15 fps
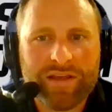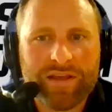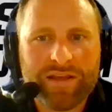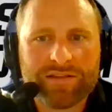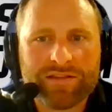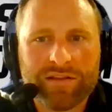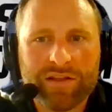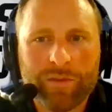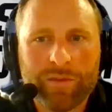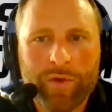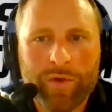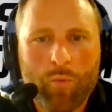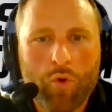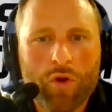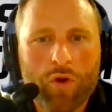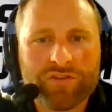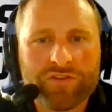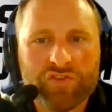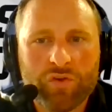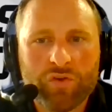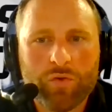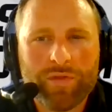is a little bit more in
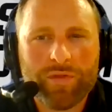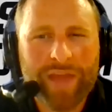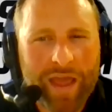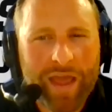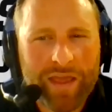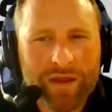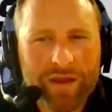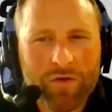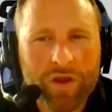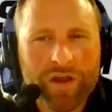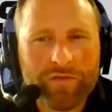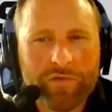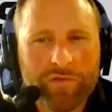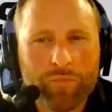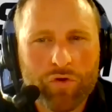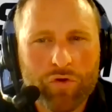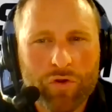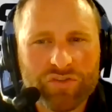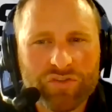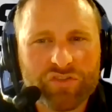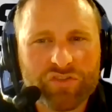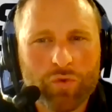tune with that integrative
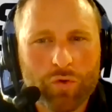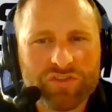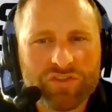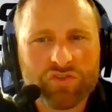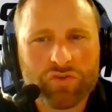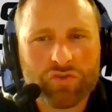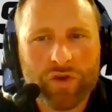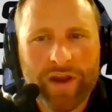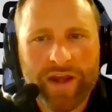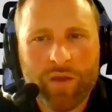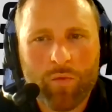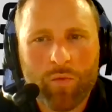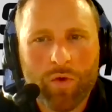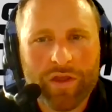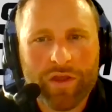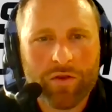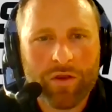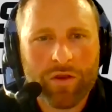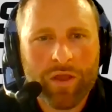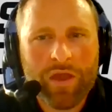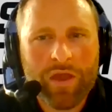approach towards training, where you're